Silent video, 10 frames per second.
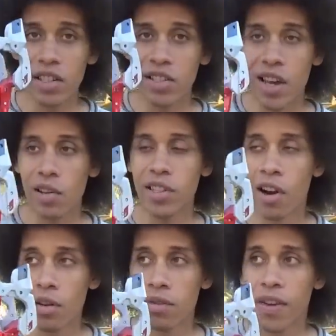is not only
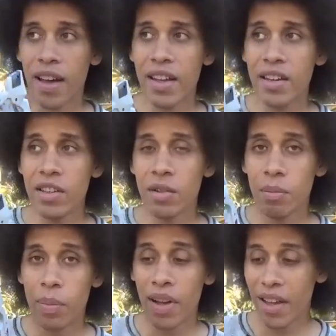hard to find,
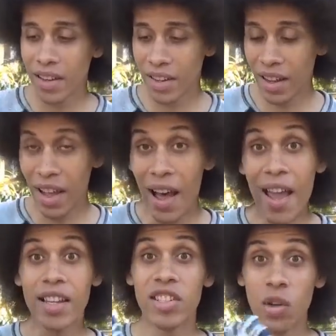but I
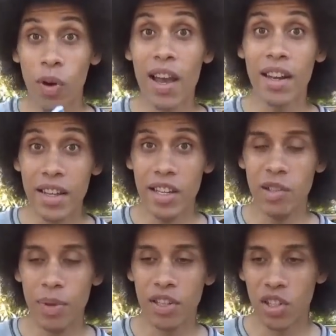can see why it is,
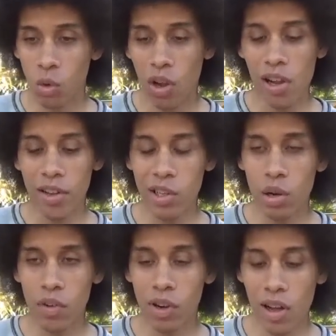because the quality
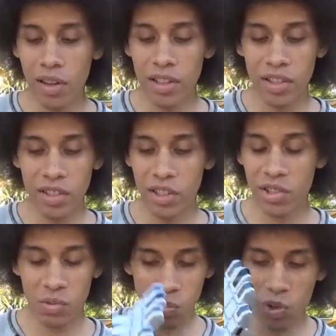overall is
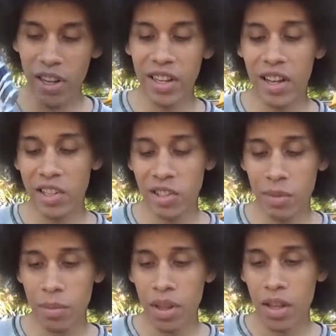just really
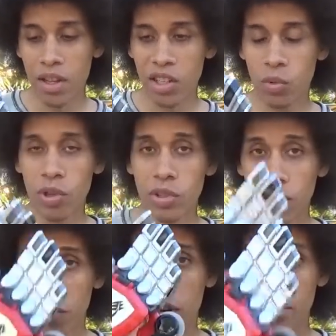awesome. Switching
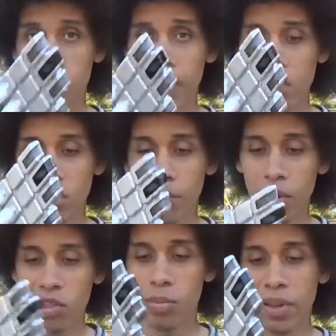from blaster
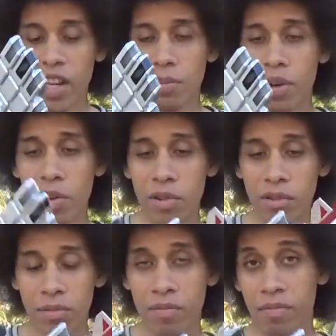mode to blade mode
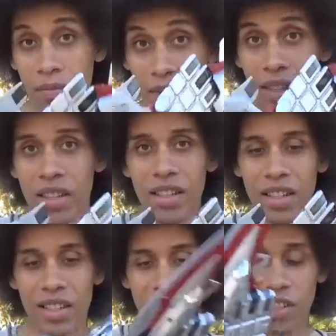
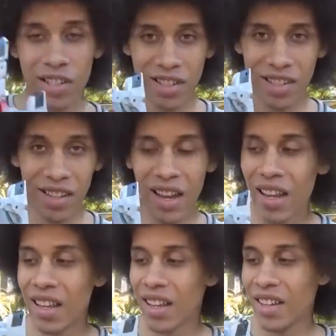is just,
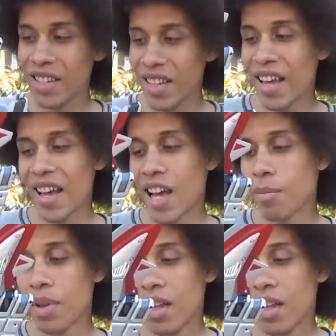yeah,